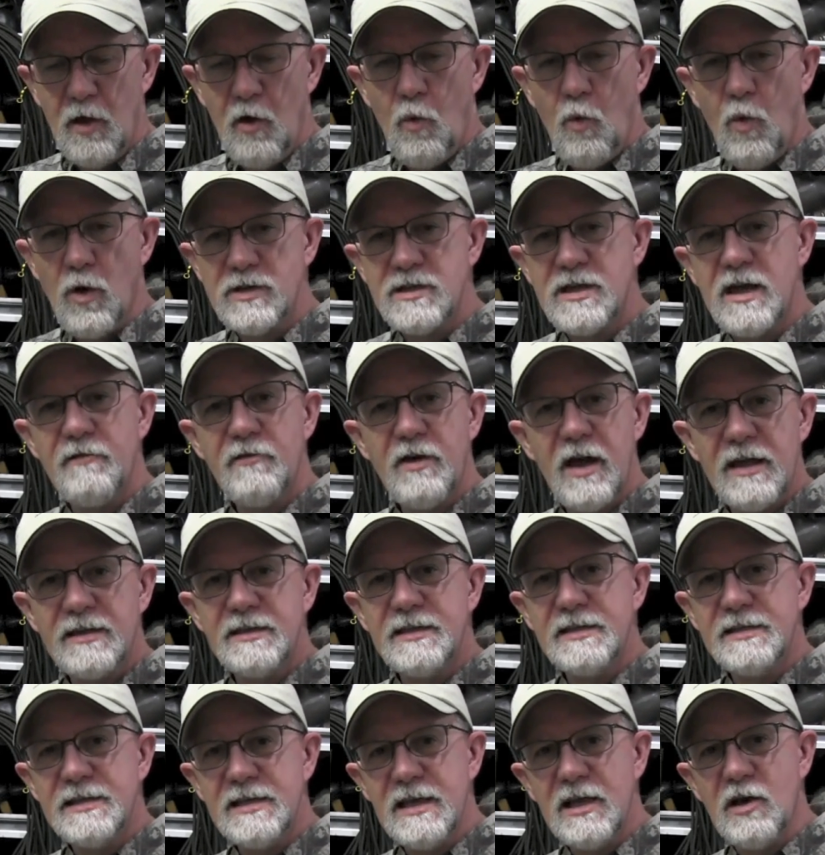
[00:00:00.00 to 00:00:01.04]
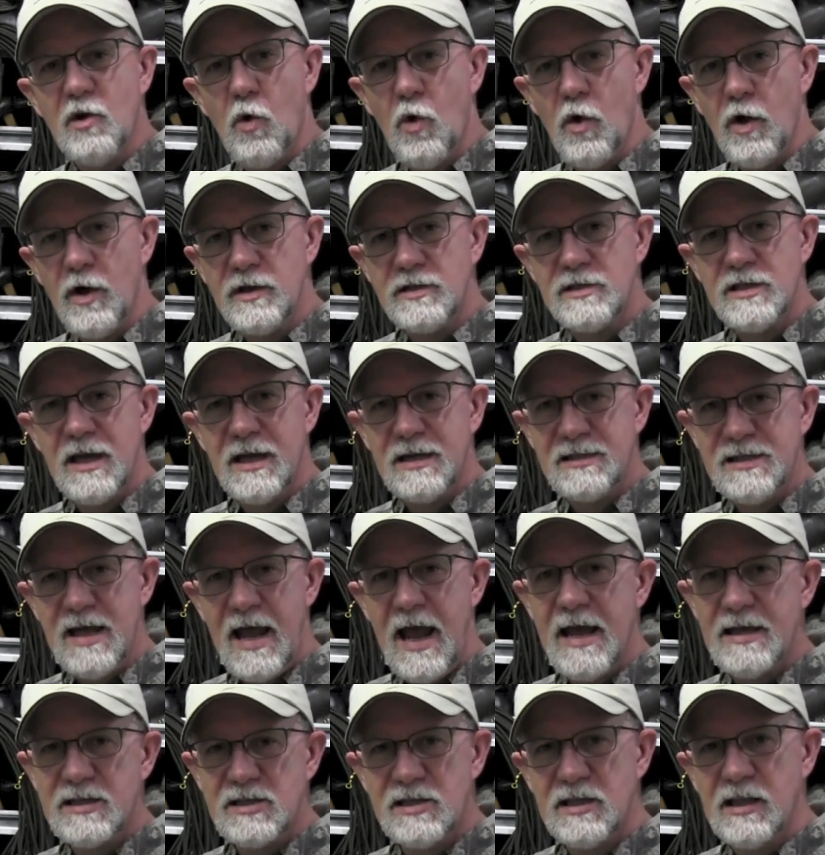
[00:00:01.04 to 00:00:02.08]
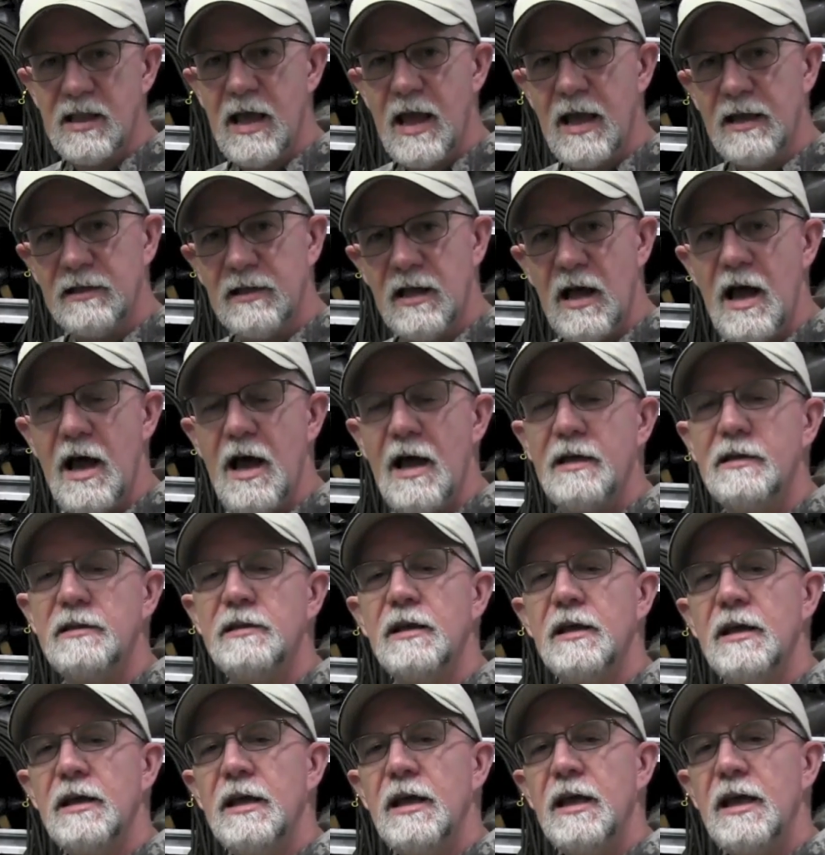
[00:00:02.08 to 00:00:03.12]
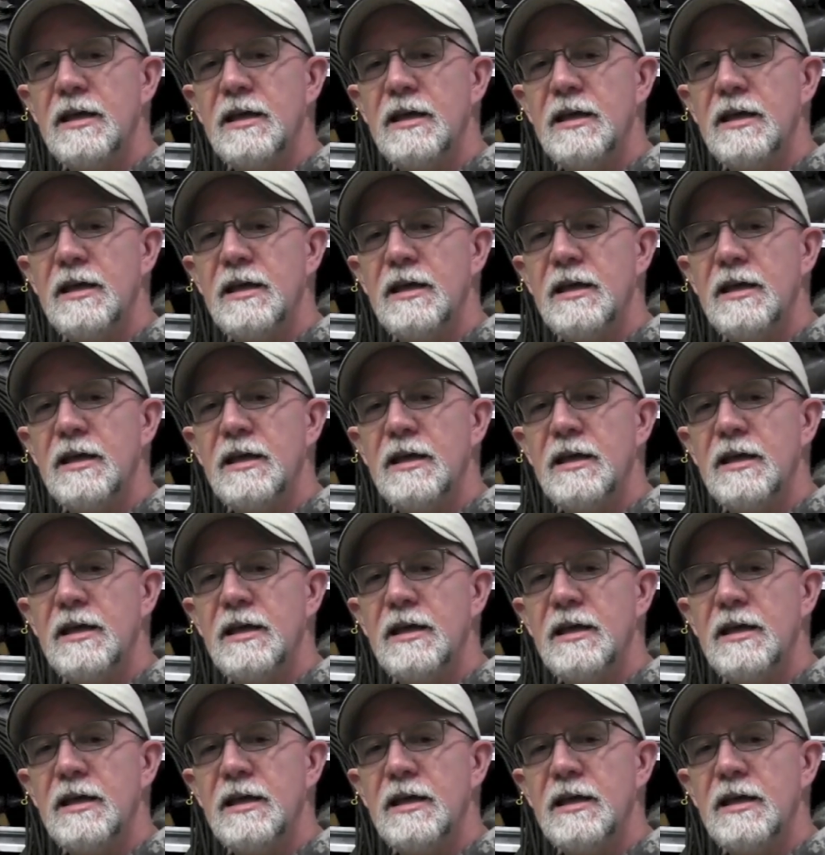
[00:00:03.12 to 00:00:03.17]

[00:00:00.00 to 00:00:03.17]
Once I've got the decoys attached to that line,